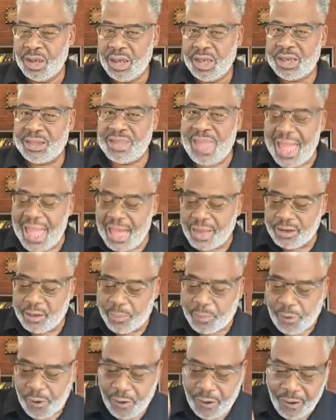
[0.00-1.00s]
And now the
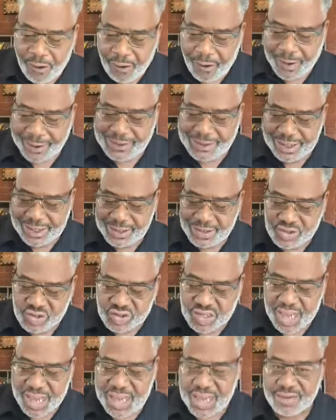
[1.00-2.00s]
priority is
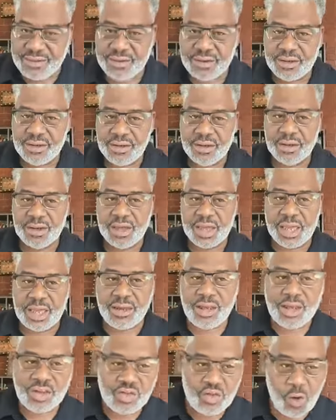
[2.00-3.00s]
set in
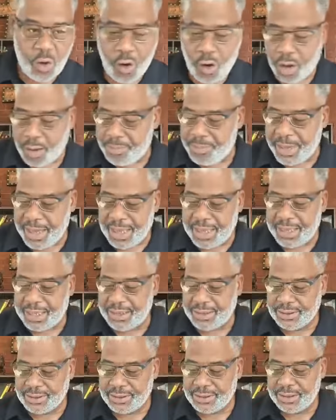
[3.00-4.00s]
these growing
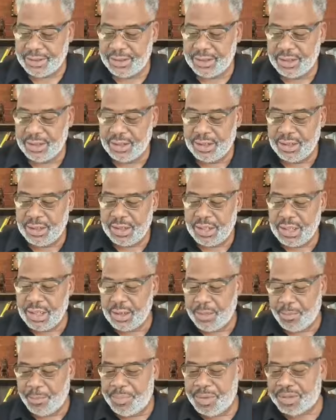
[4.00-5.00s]
pains.
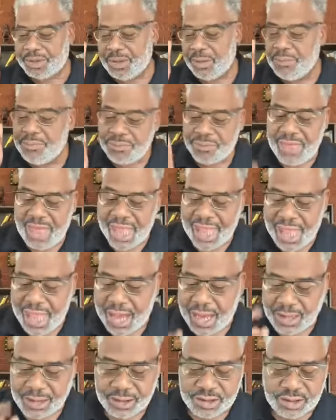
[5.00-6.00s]
But they
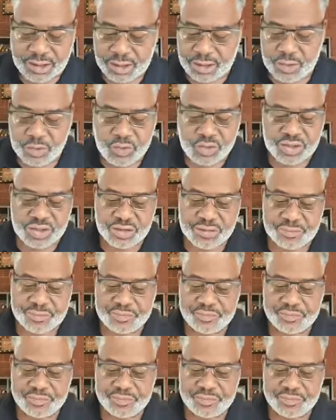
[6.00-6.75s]
had a solution.